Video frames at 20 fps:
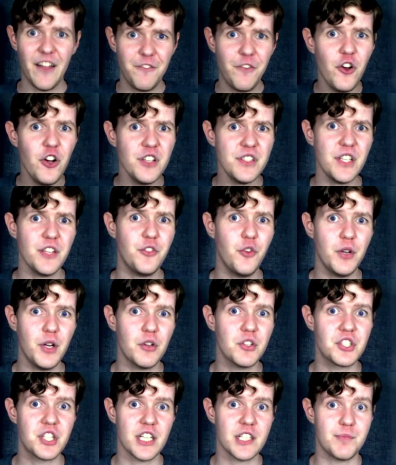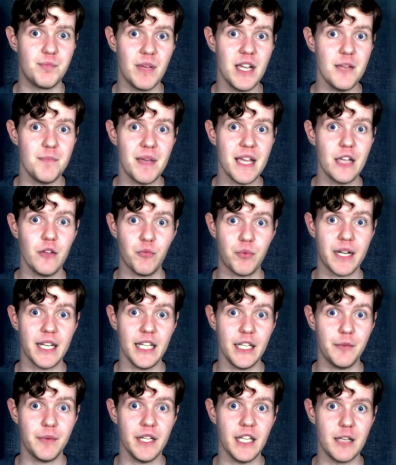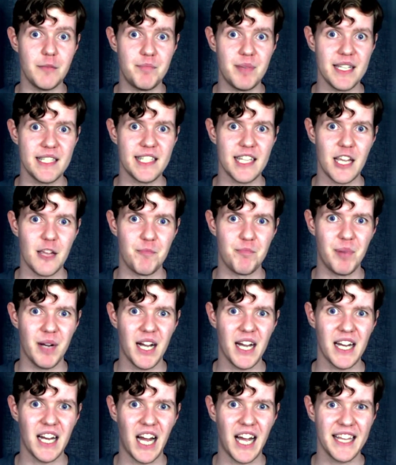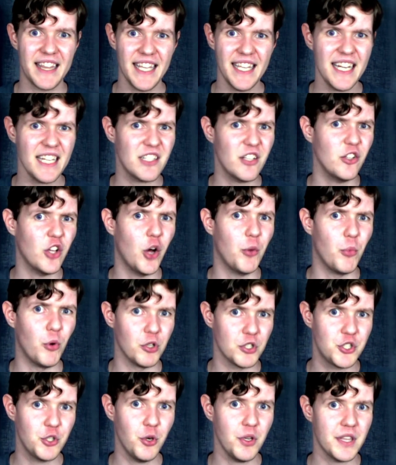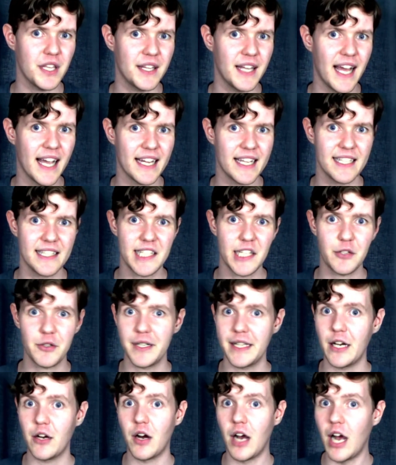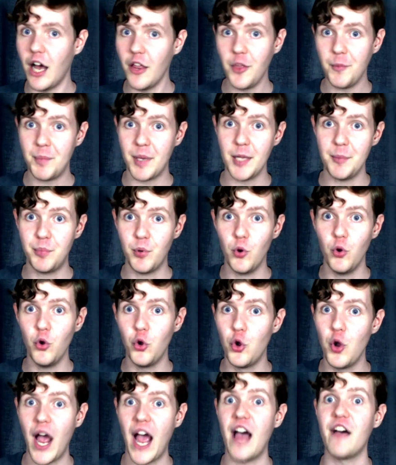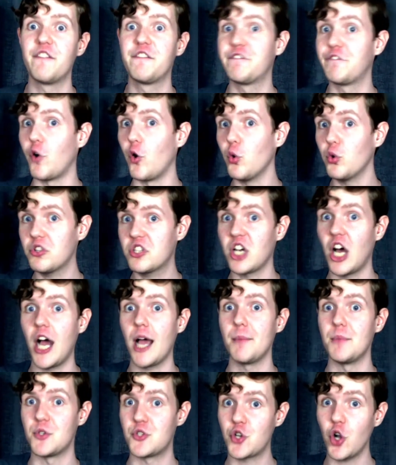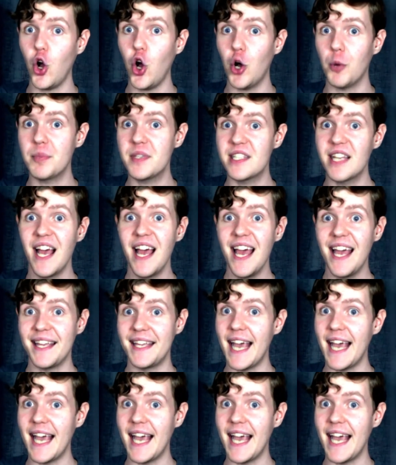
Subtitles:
At first, I thought it was just me being really, really busy, but I think there's a lot more to it than that, considering there are other people who have full-time jobs,